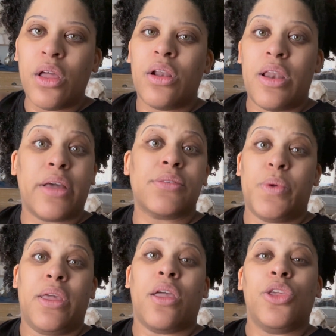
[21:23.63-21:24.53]
next
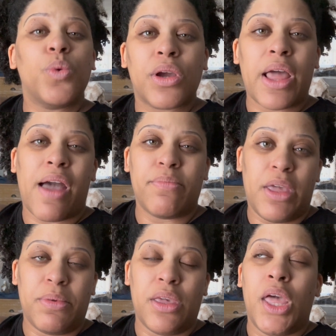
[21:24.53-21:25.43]
week and you were going to have a
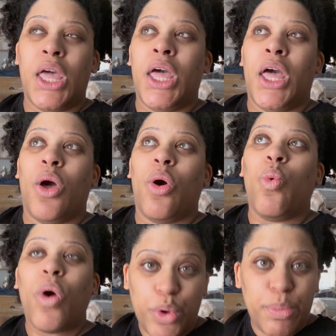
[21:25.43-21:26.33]
baby,
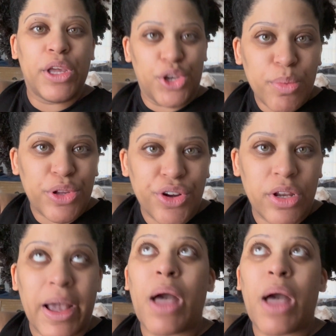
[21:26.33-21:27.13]
what would be in your maternity bag?